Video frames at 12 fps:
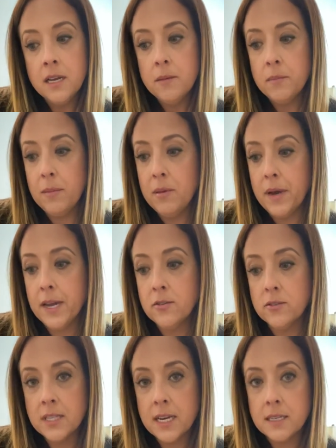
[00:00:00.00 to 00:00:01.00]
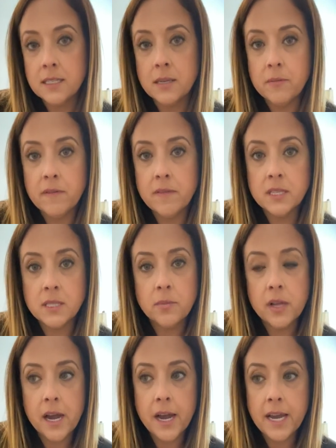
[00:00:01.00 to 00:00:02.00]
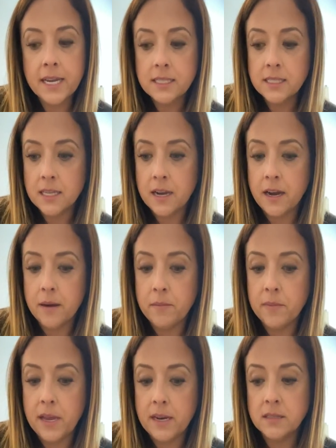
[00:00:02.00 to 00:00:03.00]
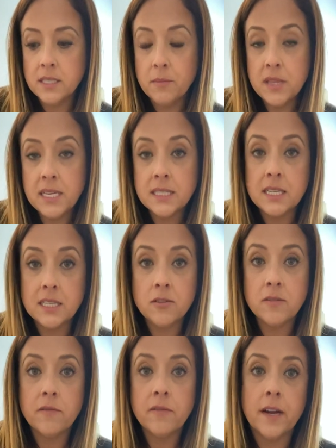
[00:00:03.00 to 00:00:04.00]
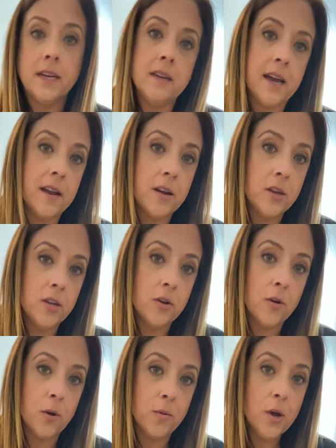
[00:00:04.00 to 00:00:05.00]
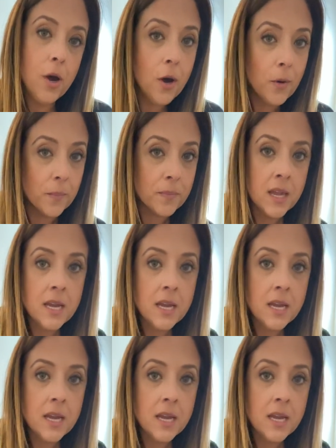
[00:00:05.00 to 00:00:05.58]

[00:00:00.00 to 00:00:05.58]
Maybe Michael's has some of the supplies, and some of these things you can find at your own home.